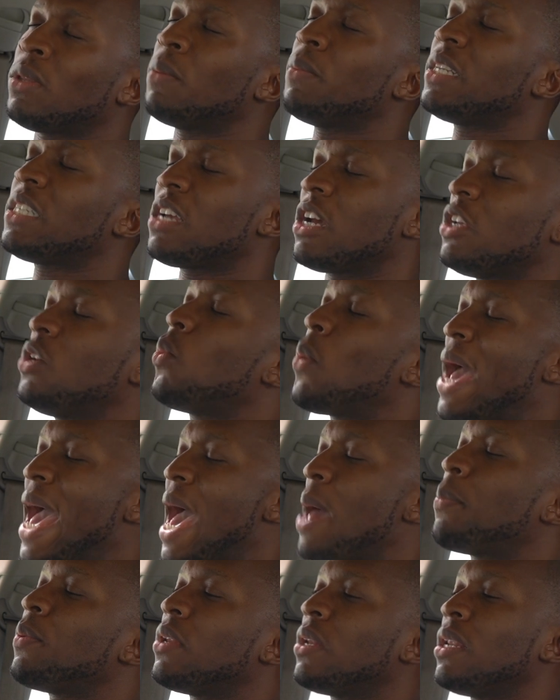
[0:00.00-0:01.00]
Let me tell you what
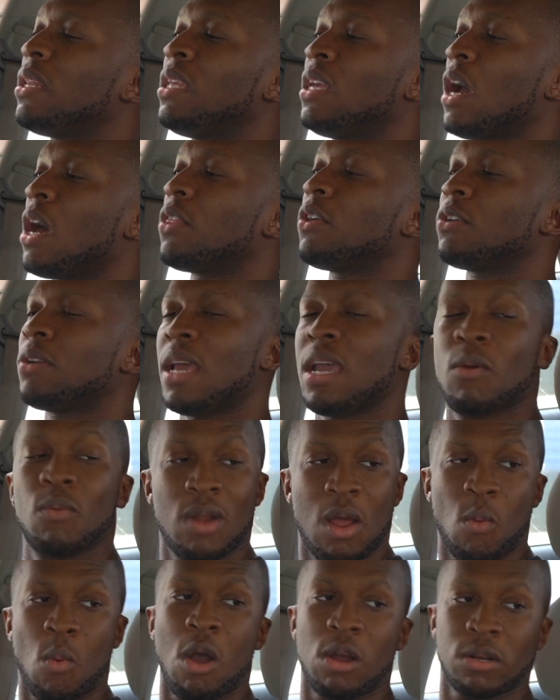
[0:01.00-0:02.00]
happened the other day
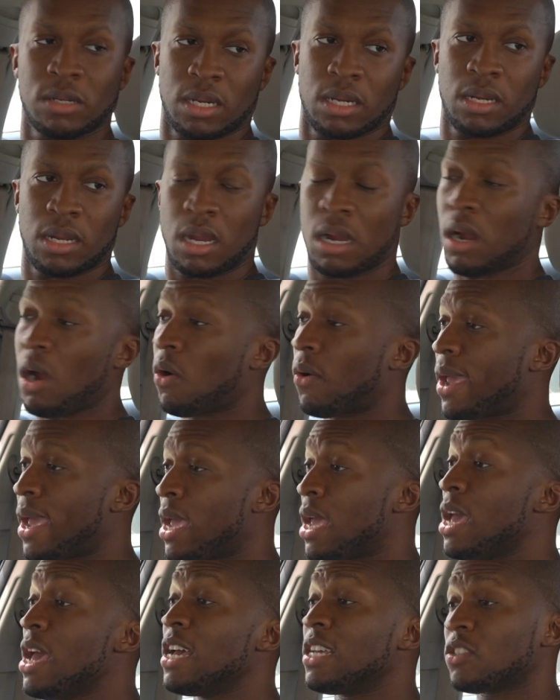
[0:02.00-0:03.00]
when I walked in there,
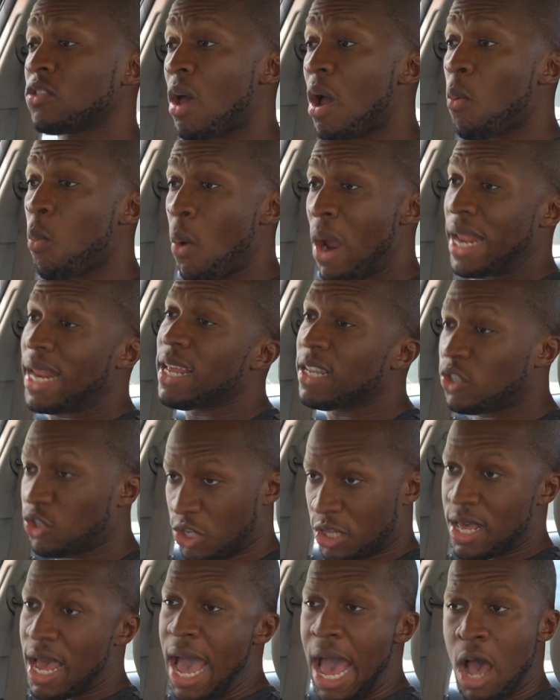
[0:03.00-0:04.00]
okay? So I went
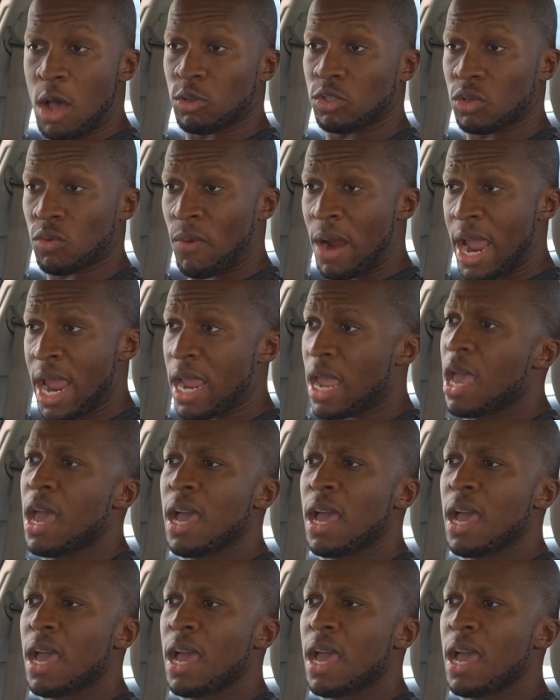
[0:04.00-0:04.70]
into the house, right?